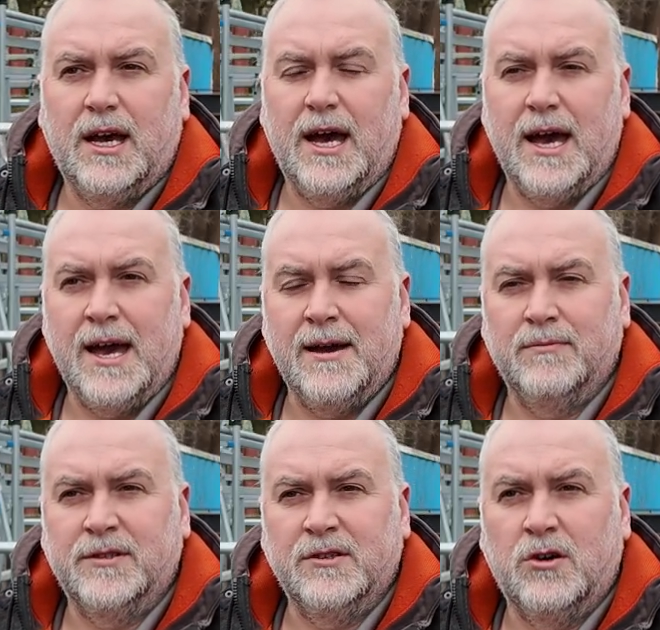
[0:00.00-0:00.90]

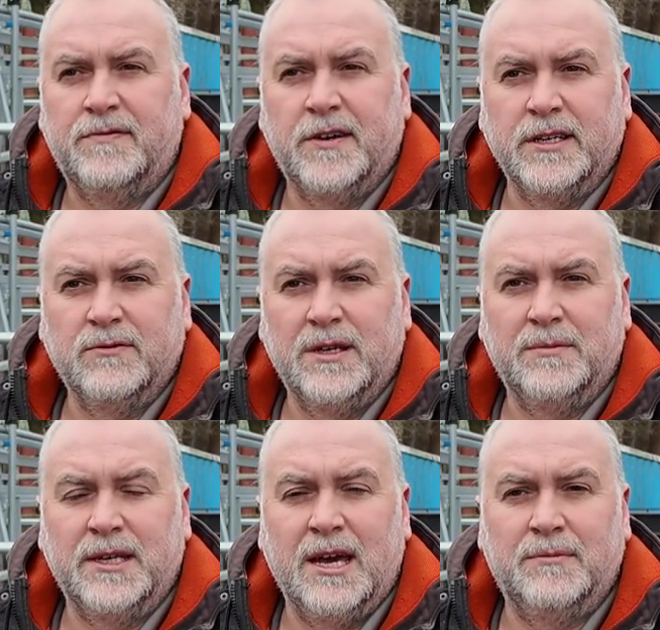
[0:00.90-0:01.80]
There's no fighting with
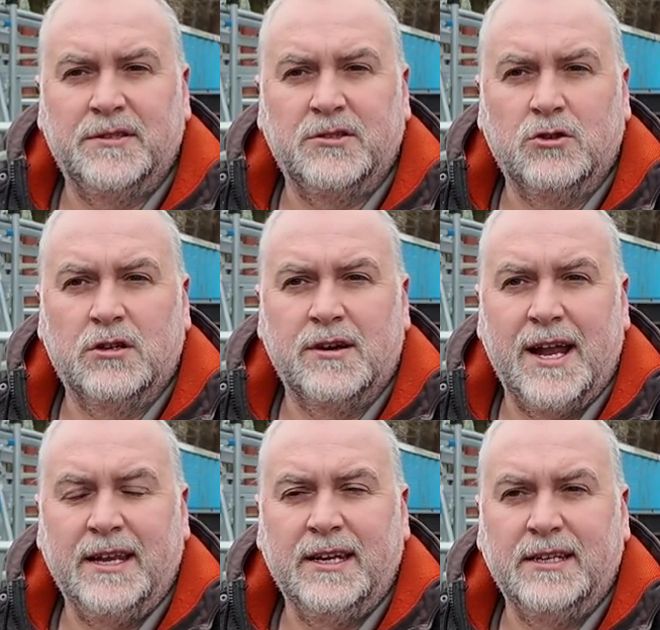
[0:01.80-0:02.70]
him to get him to suck or
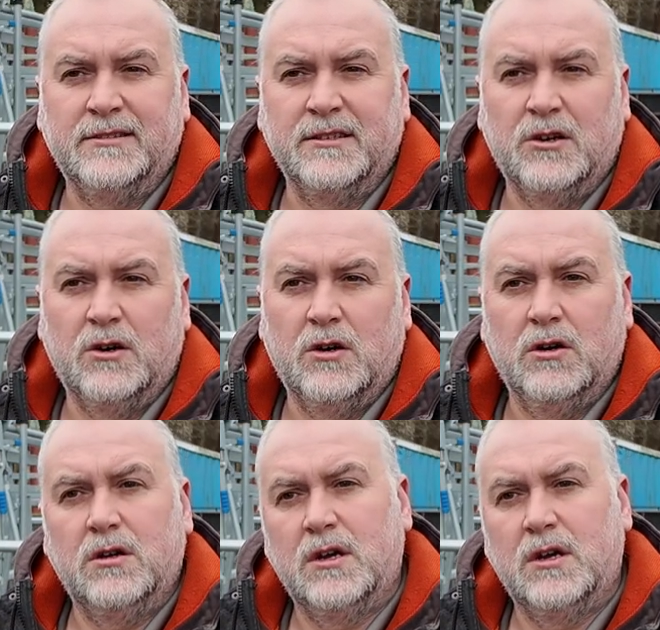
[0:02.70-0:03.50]
anything, so